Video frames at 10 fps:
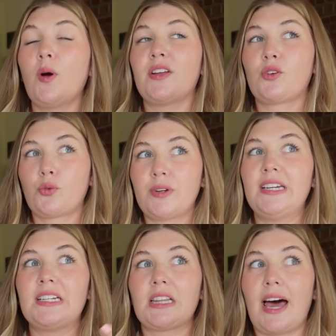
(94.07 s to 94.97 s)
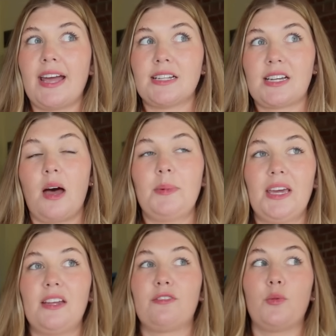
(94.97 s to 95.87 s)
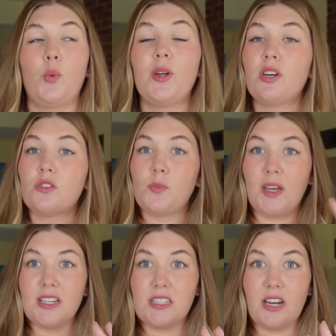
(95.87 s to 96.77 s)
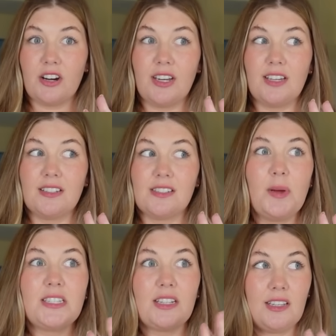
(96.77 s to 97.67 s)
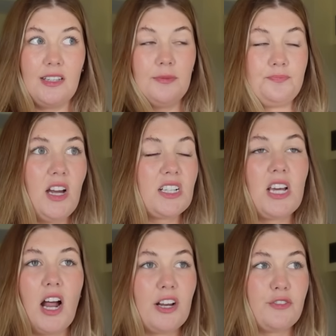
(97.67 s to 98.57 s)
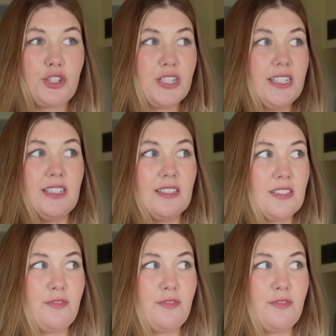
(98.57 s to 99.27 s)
and green light coming in from the windows because there is basically a ton of trees,